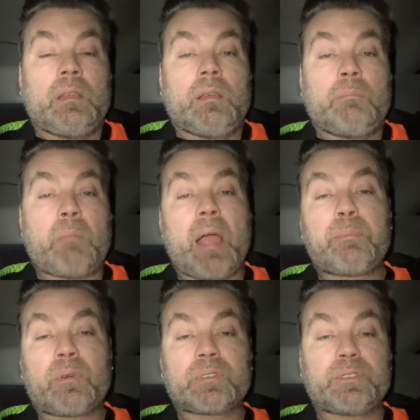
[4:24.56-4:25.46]
My
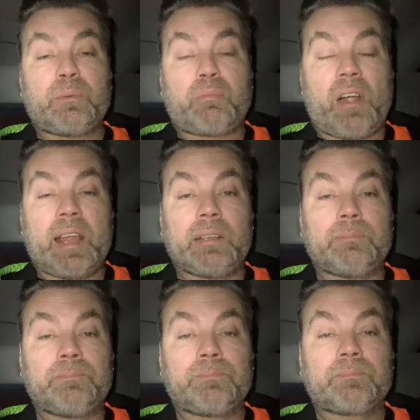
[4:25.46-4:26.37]
personal brand
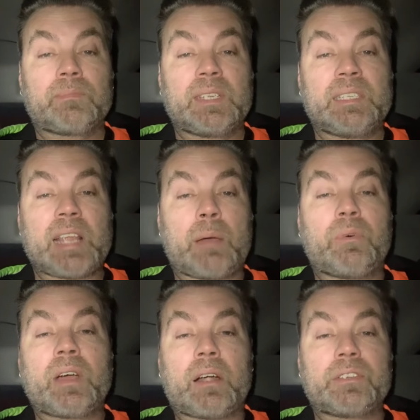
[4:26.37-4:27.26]
is Abu
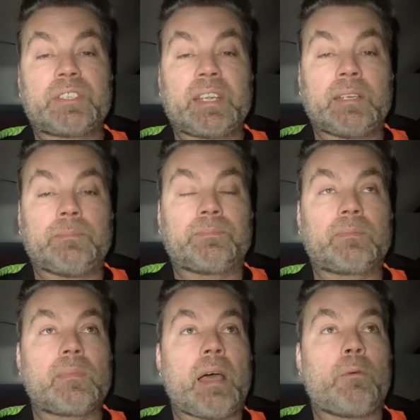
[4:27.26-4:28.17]
Garcia.
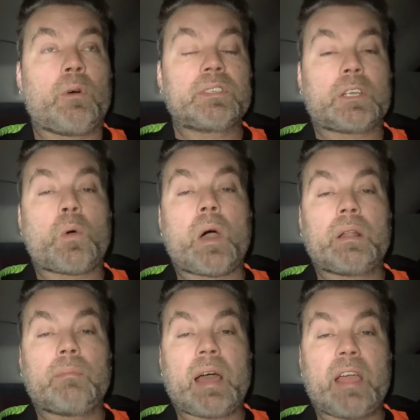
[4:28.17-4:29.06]
I was a
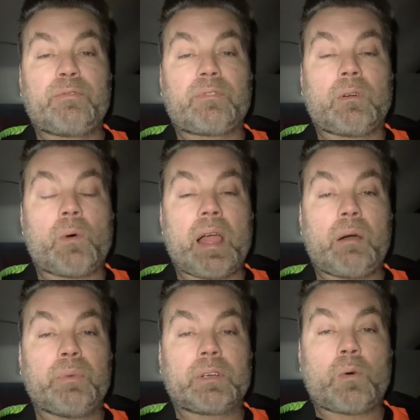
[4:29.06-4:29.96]
Quantum guy for a while,
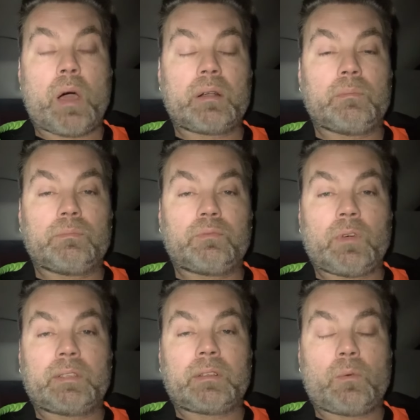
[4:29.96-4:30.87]
but Quantum
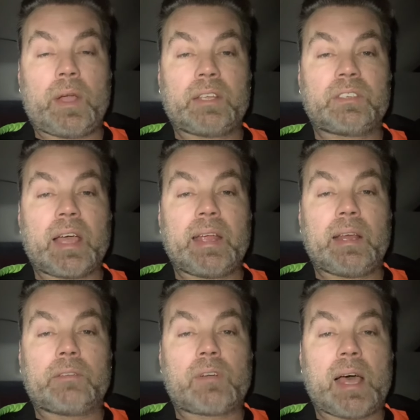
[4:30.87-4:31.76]
went to the wayside
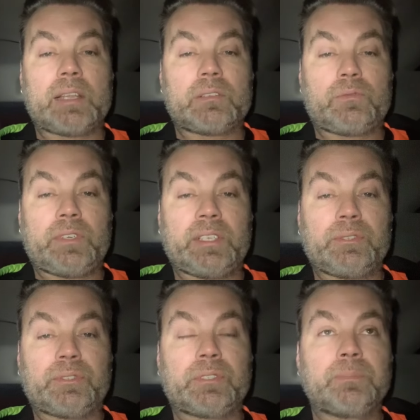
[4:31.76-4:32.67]
on rods and
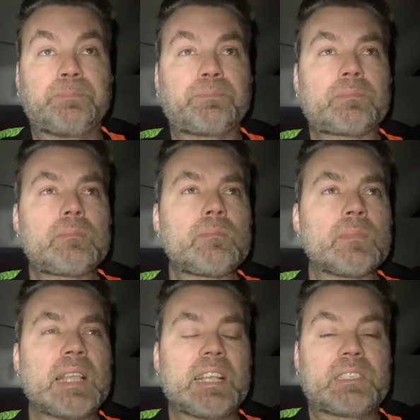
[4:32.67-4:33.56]
reels,
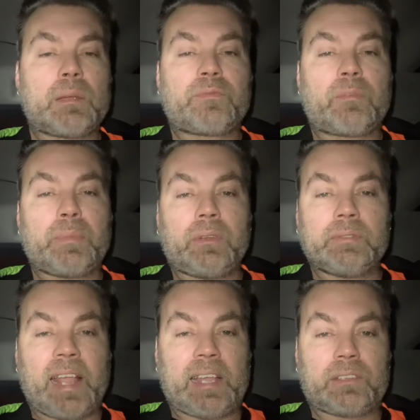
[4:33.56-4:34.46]
except for Bill
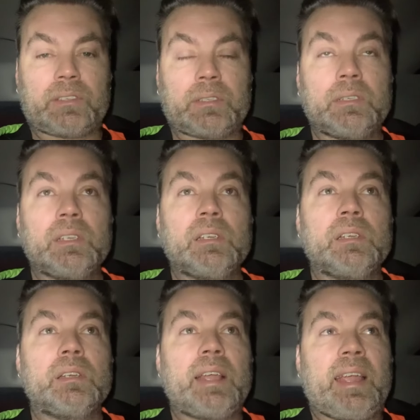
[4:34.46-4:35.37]
Dance,
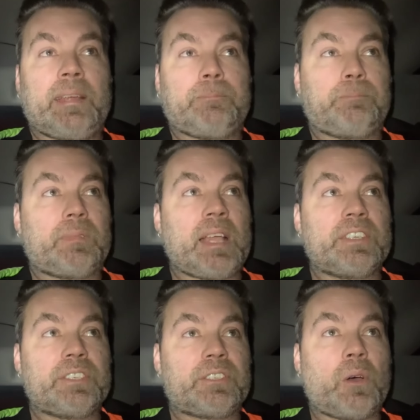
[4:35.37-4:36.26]
and I
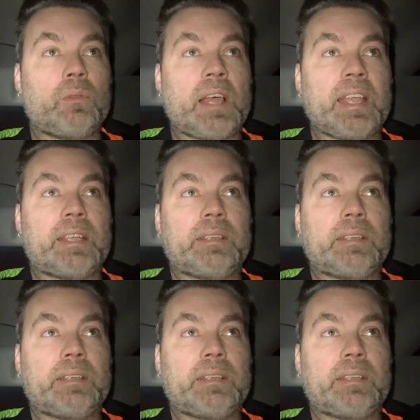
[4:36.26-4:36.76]
just don't like